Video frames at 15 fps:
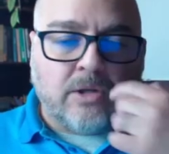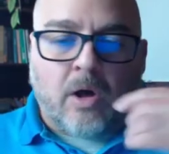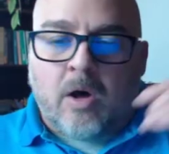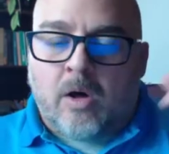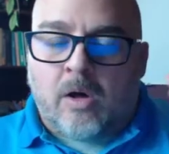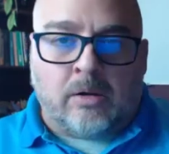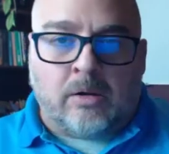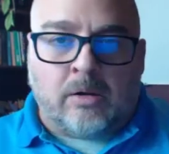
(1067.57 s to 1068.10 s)

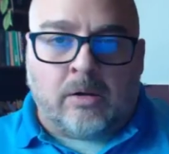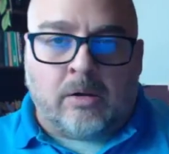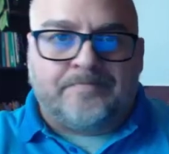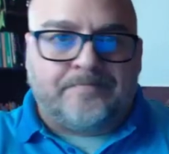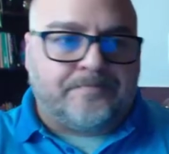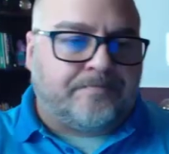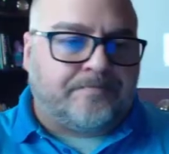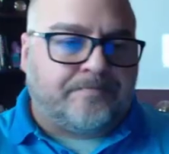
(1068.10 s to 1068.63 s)
national
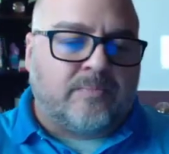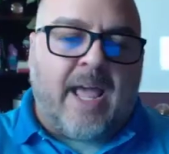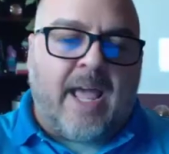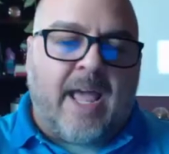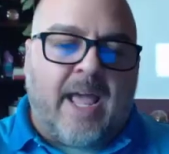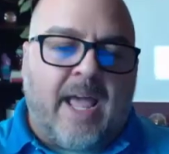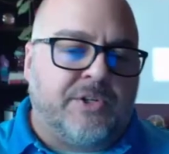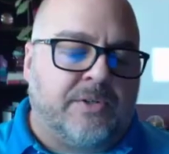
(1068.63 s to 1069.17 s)
stuff,
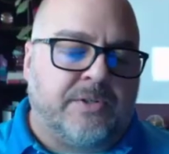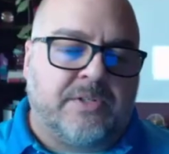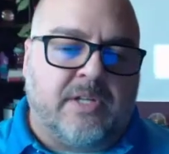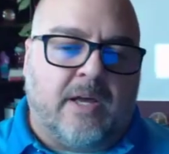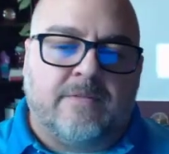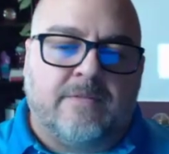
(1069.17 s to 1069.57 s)
something that could have been